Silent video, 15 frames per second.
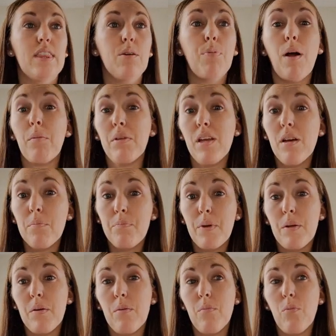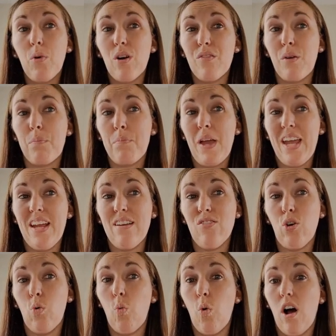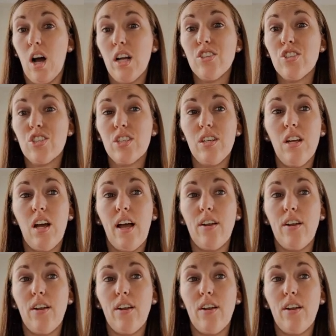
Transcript: They're probably a bit more of a pain to wash.